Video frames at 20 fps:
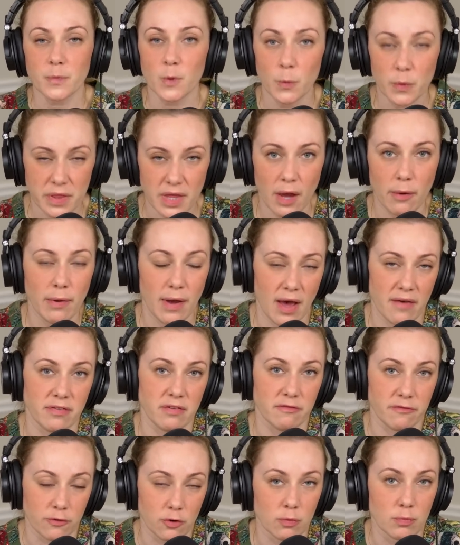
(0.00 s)
without
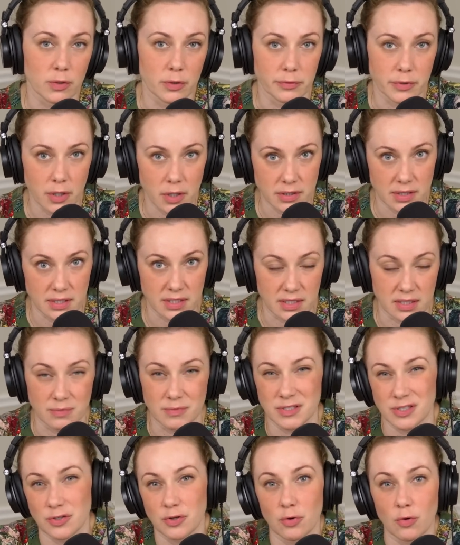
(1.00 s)
having full-blown narcissism
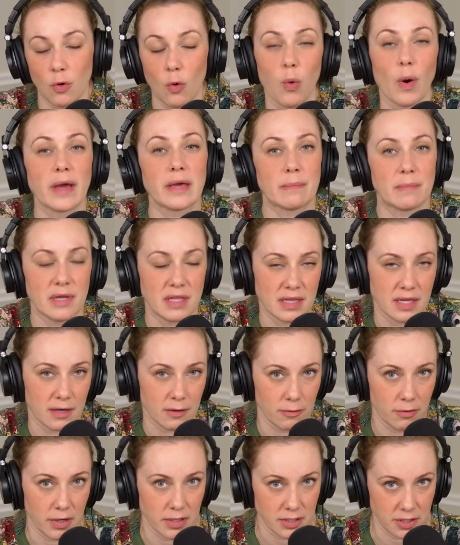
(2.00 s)
because you don't quite meet
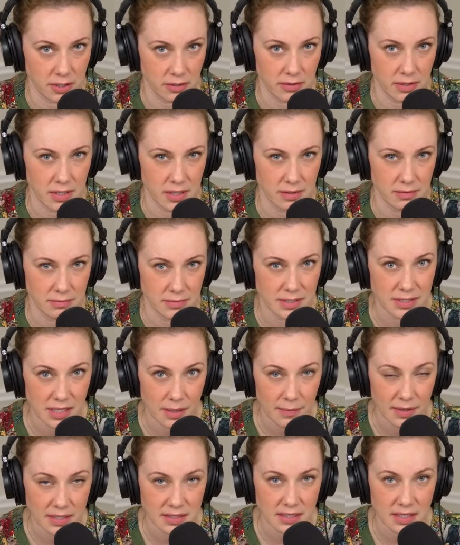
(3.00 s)
that criteria. Does
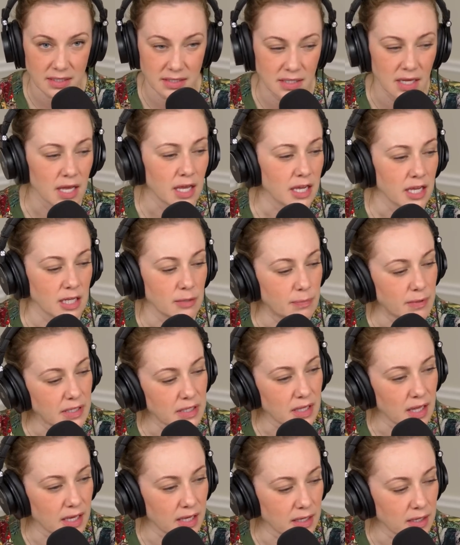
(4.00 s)
that make sense? It'd be
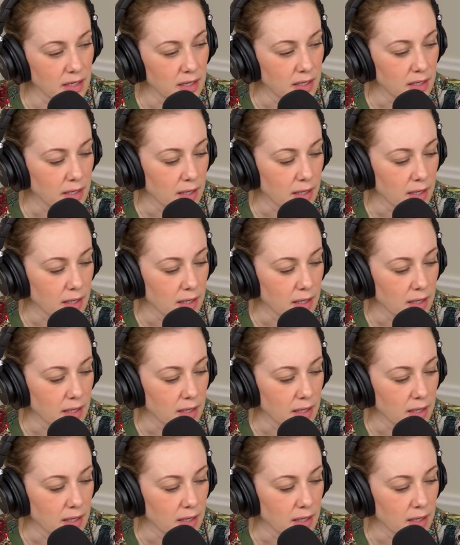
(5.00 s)
like,